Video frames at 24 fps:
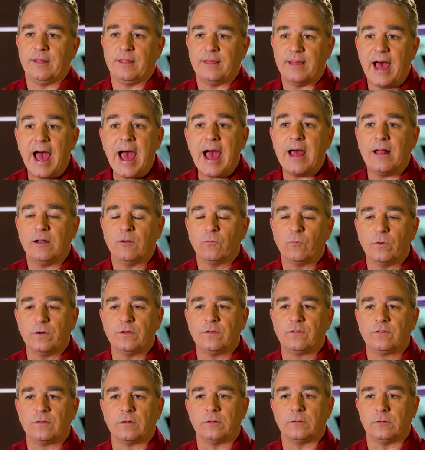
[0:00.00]
That
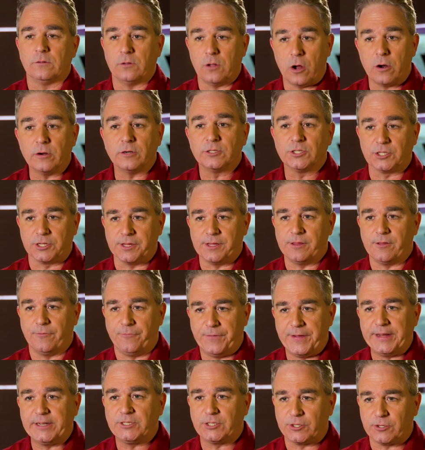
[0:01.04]
was largely the
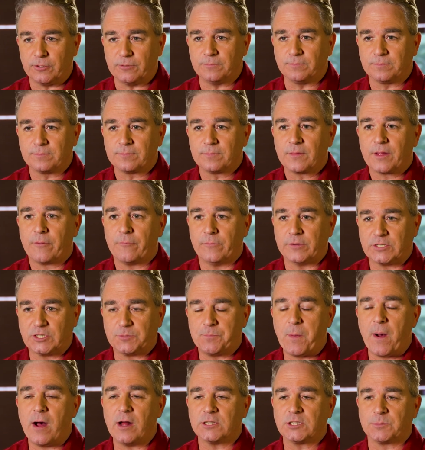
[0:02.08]
feature
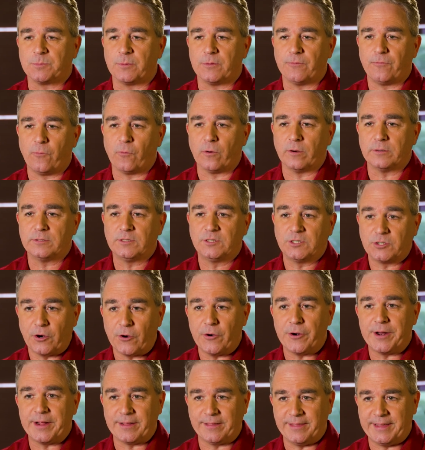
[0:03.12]
responsible for
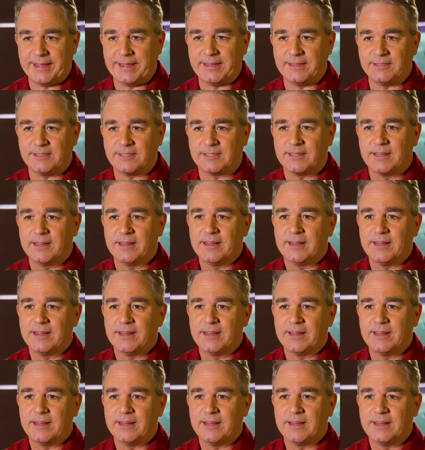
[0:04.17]
turning these